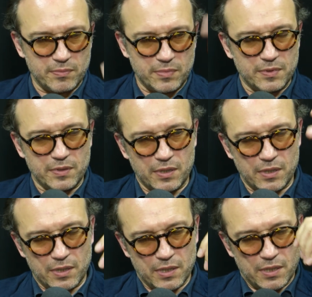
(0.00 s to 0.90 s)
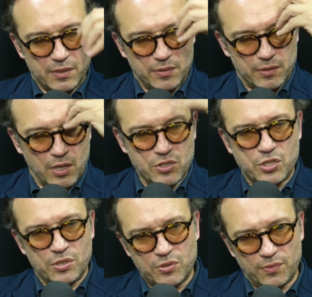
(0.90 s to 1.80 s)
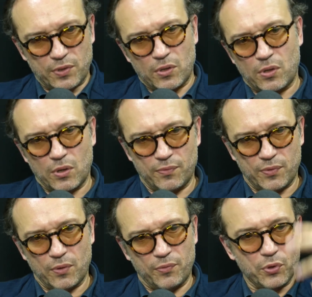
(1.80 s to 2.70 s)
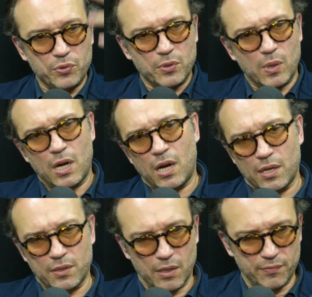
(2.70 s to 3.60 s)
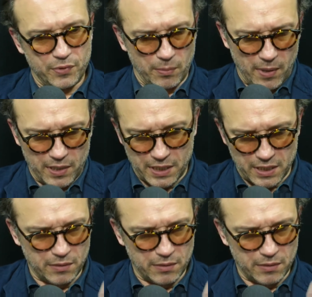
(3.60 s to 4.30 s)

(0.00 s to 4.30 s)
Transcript: the the conscience of your of, of who you are and of your body.